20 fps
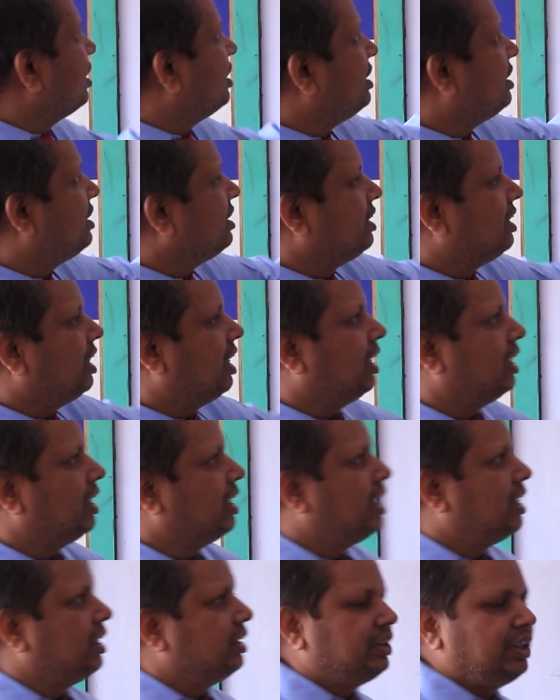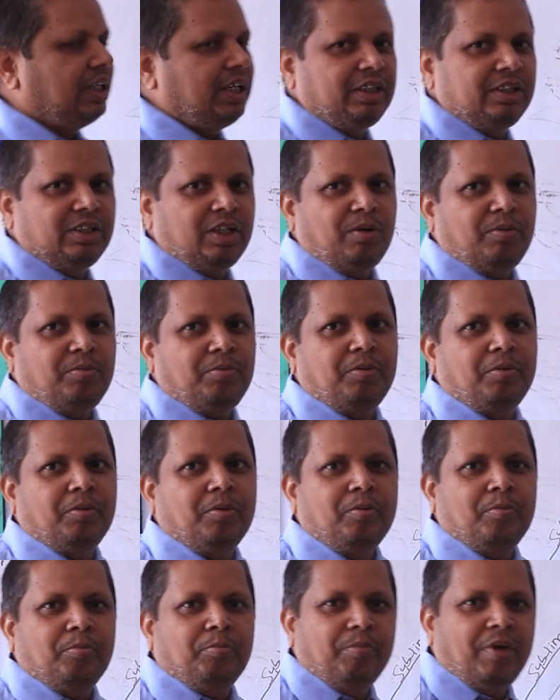this is a change of
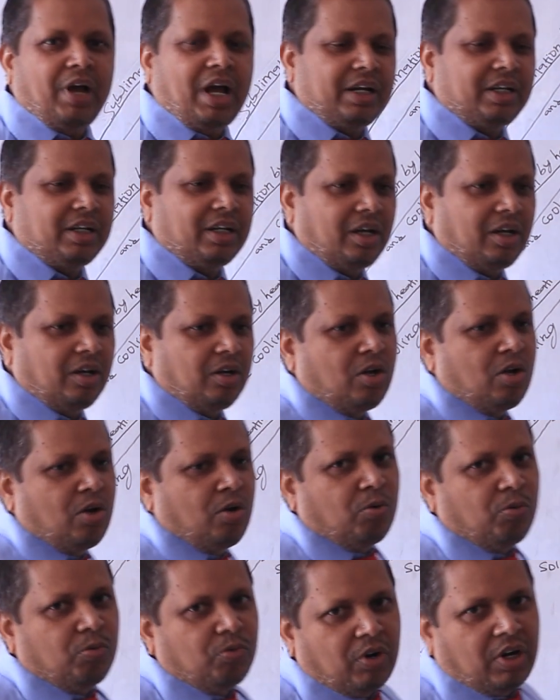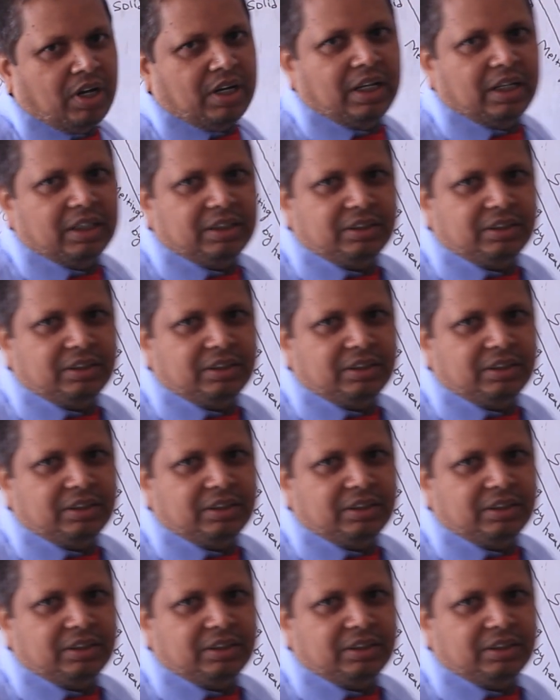matter one